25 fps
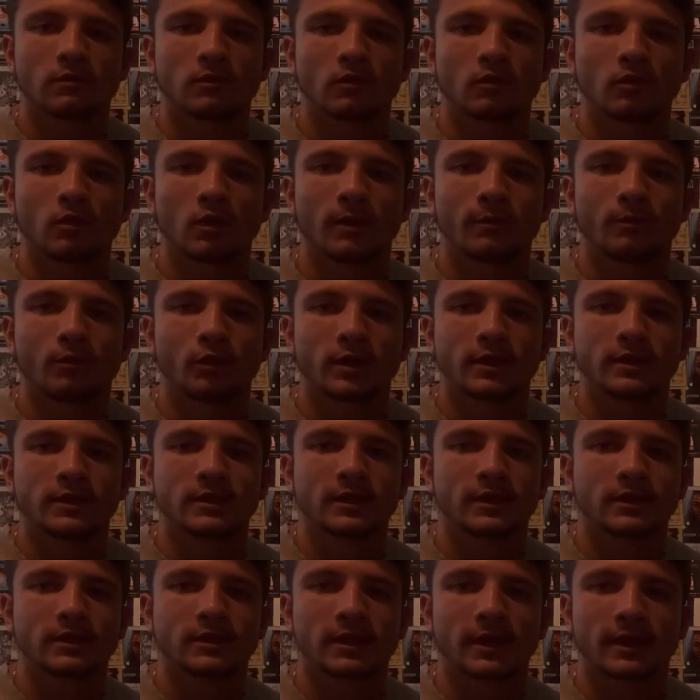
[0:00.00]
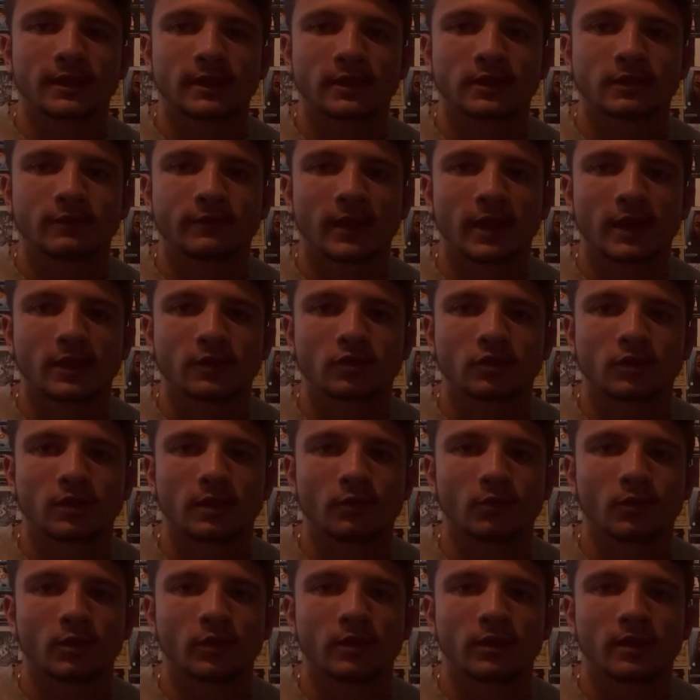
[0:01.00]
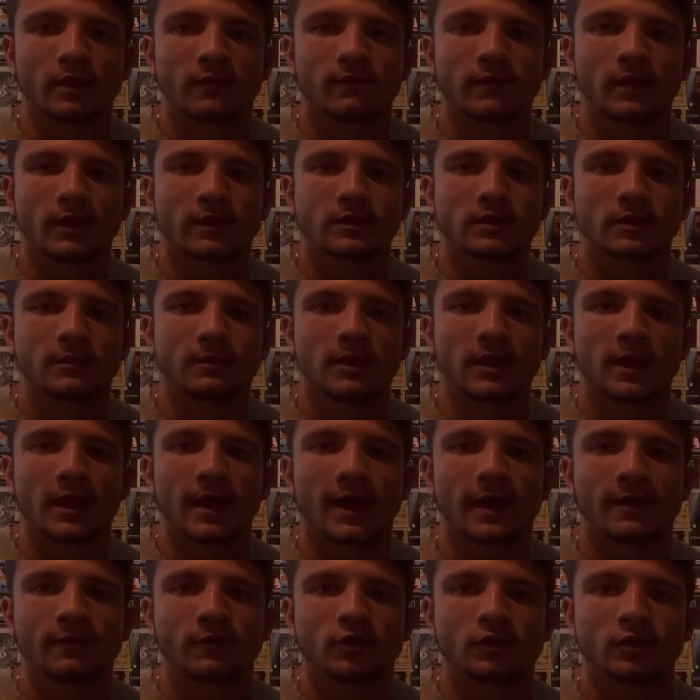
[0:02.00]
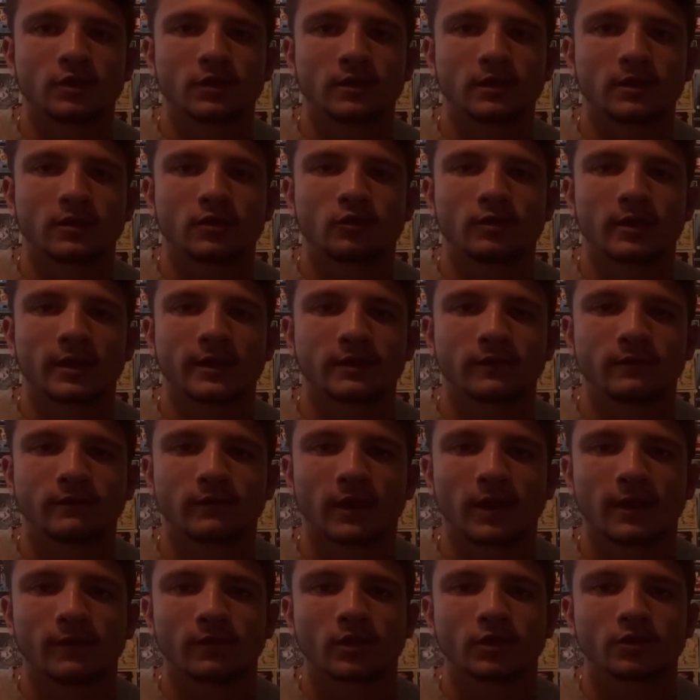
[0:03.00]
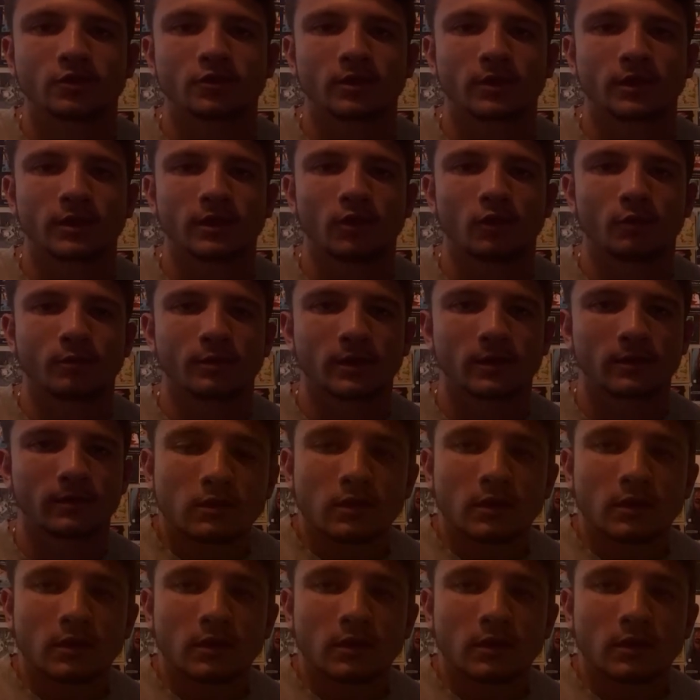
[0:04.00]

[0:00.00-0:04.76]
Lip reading: 1.6 seconds faster than what they found to be the average in the 2005 Australian Open.